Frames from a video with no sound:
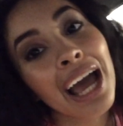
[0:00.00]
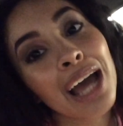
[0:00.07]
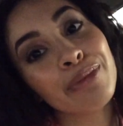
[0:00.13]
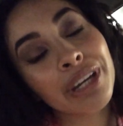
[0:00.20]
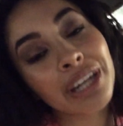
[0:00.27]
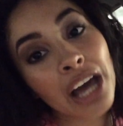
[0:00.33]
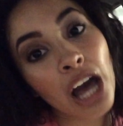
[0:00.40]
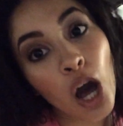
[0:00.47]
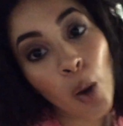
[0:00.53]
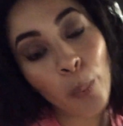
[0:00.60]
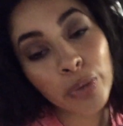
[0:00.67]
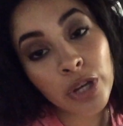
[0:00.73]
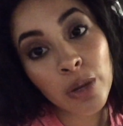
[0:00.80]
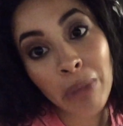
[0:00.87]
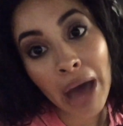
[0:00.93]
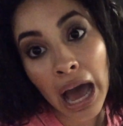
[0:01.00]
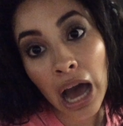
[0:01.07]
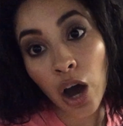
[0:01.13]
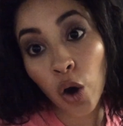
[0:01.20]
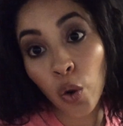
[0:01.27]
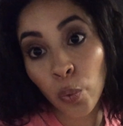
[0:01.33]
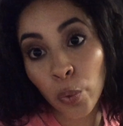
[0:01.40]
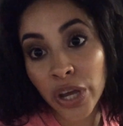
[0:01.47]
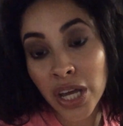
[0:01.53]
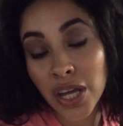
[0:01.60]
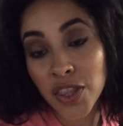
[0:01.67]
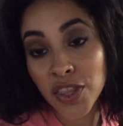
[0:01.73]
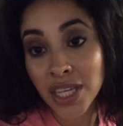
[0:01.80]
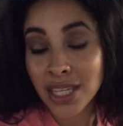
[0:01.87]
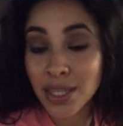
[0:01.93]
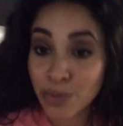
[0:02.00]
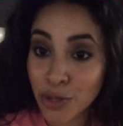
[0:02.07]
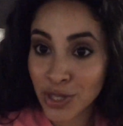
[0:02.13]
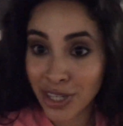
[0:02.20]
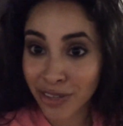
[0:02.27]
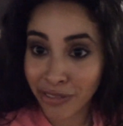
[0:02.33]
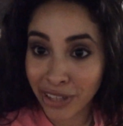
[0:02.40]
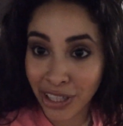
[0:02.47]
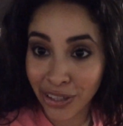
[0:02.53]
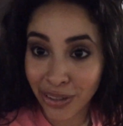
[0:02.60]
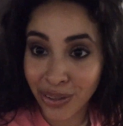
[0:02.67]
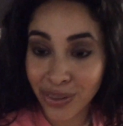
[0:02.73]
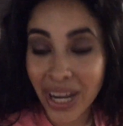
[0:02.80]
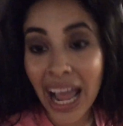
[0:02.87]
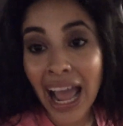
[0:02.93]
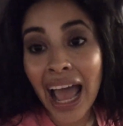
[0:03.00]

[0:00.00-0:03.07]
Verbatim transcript: I'm gonna help him out with his music video,